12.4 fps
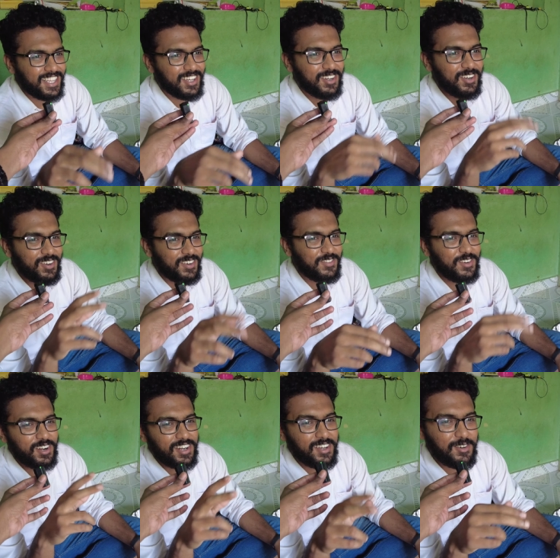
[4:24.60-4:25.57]
idu
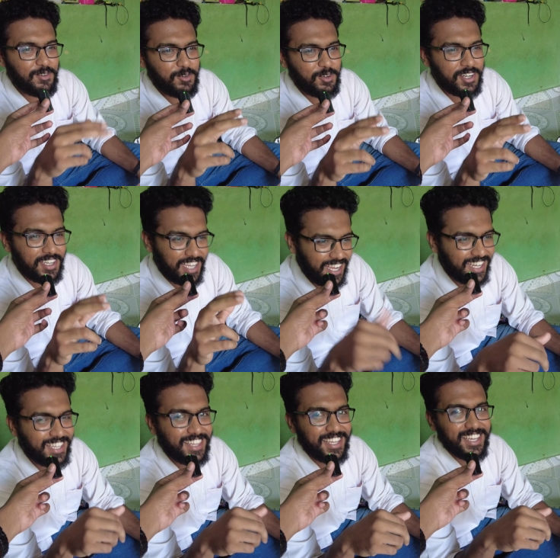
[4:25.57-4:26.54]
oru ooru
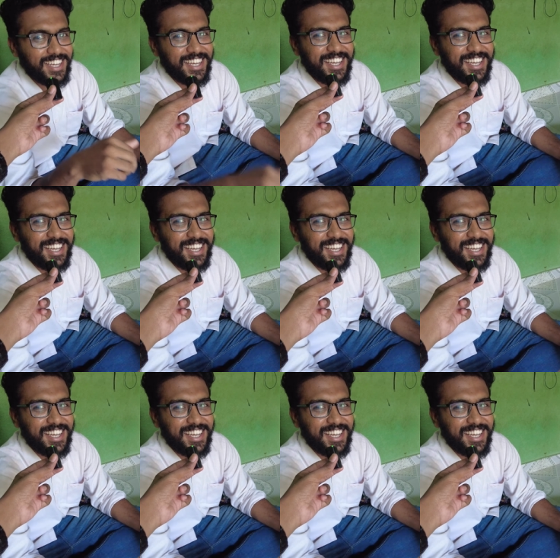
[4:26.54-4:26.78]
ennadu